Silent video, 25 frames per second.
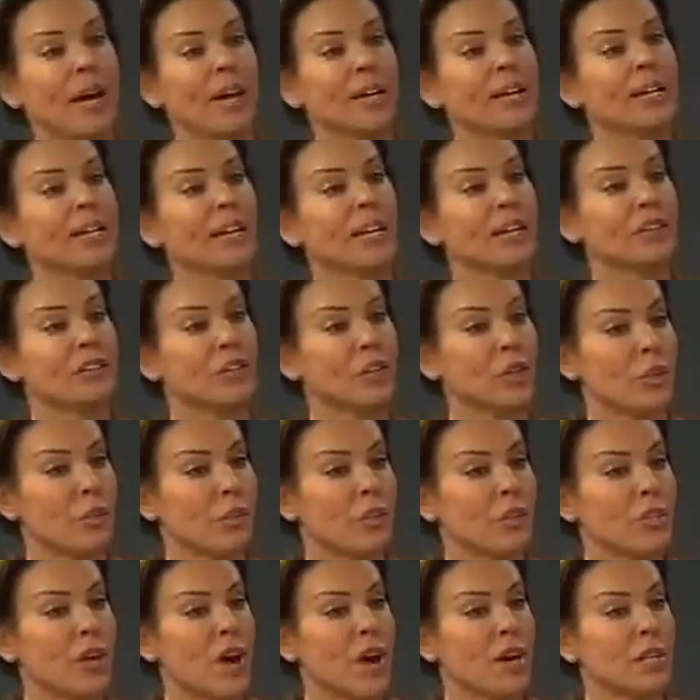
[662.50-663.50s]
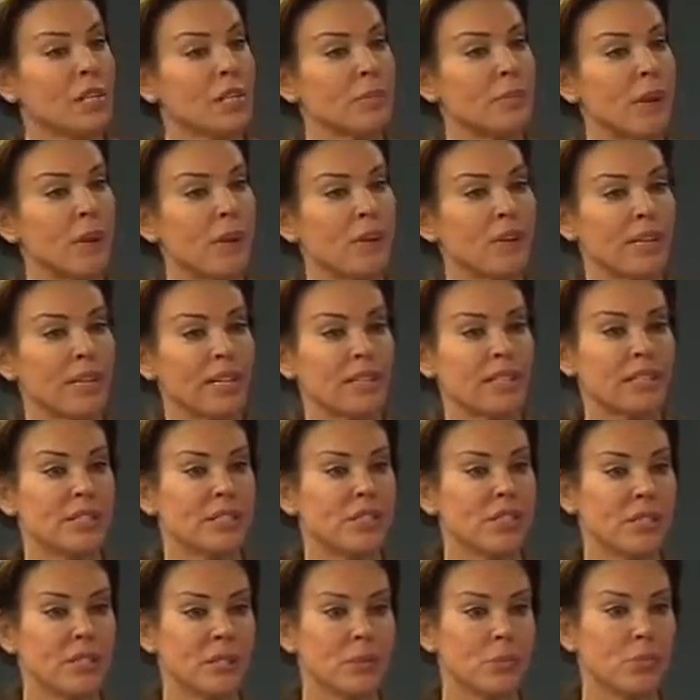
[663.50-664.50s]
and again, you know, we talked about it
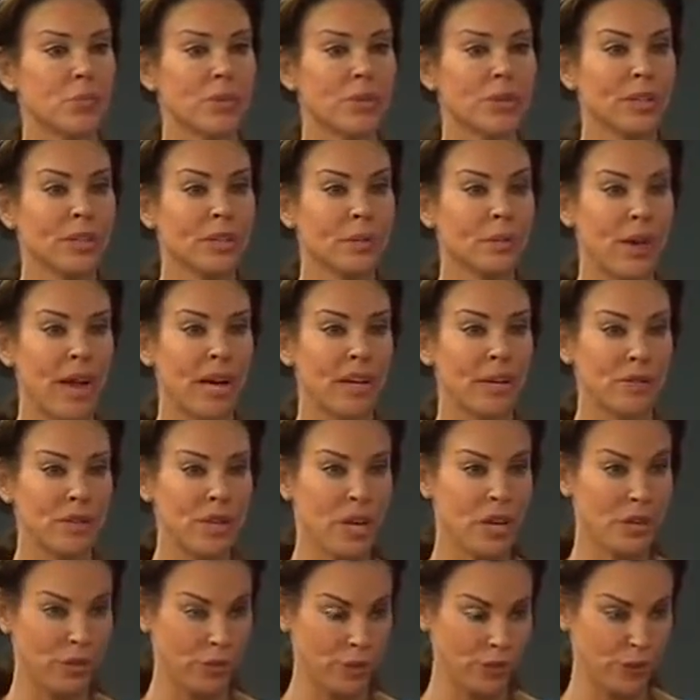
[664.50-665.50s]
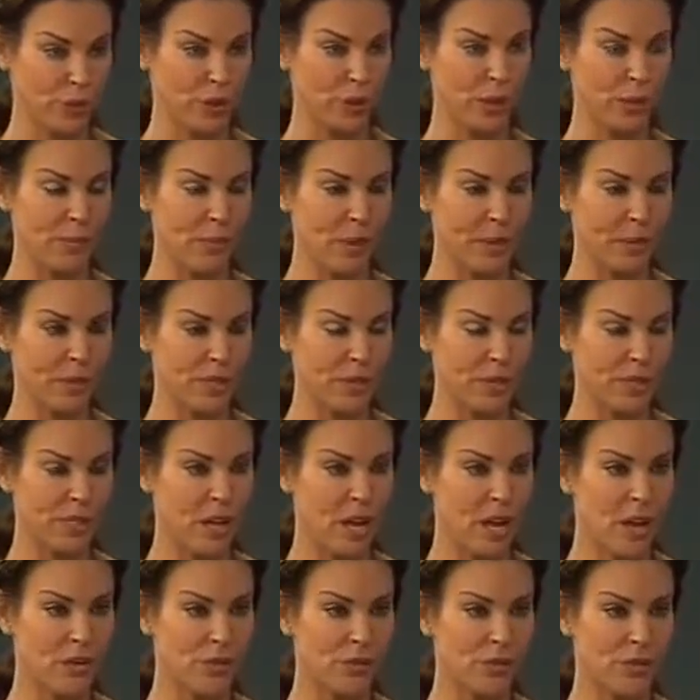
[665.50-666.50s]
just really matters how you feel about
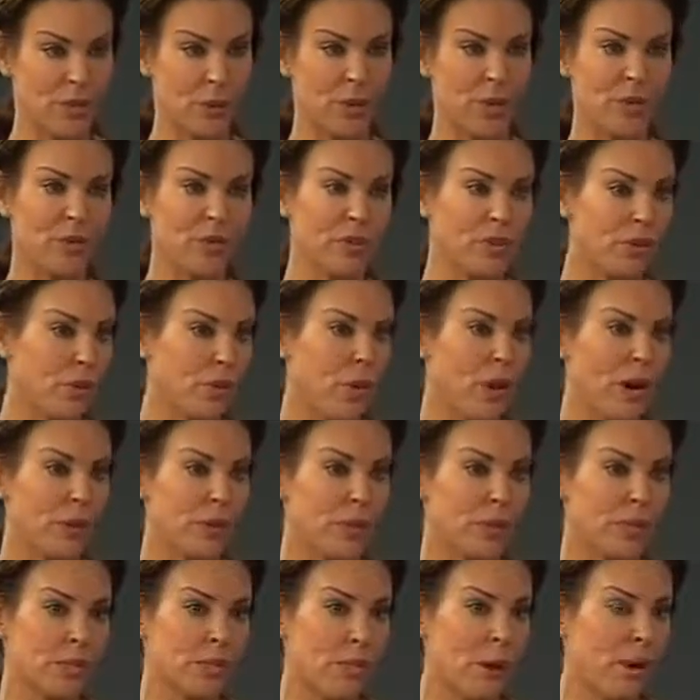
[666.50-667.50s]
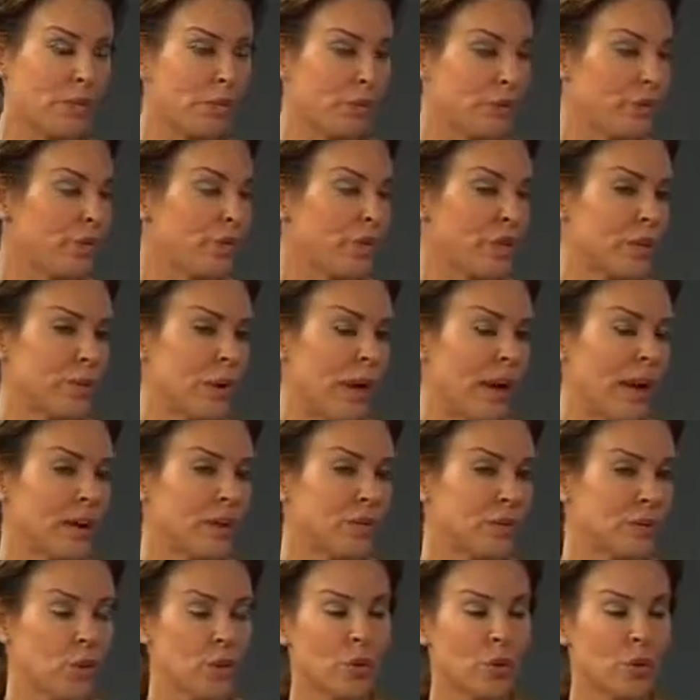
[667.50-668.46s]
yourself. So even though I was about 50 pounds